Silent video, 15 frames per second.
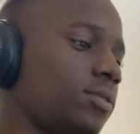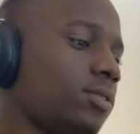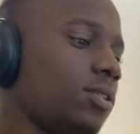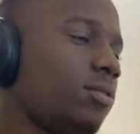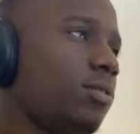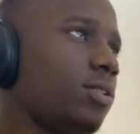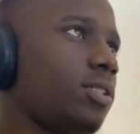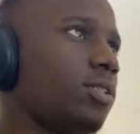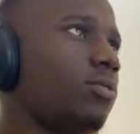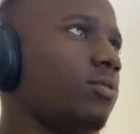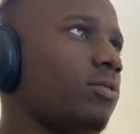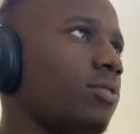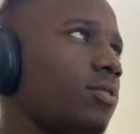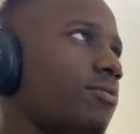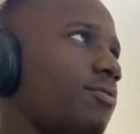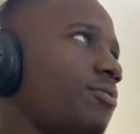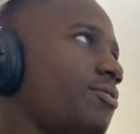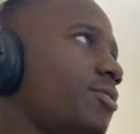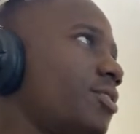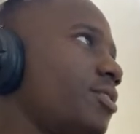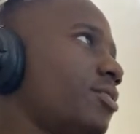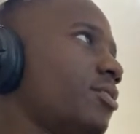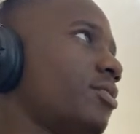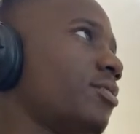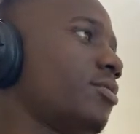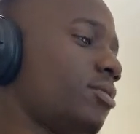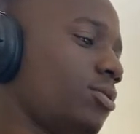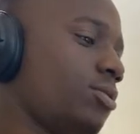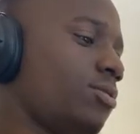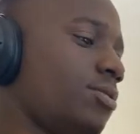How does it look on the 15?
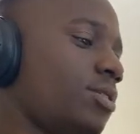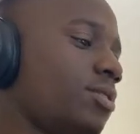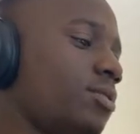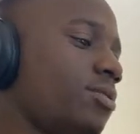Sorry.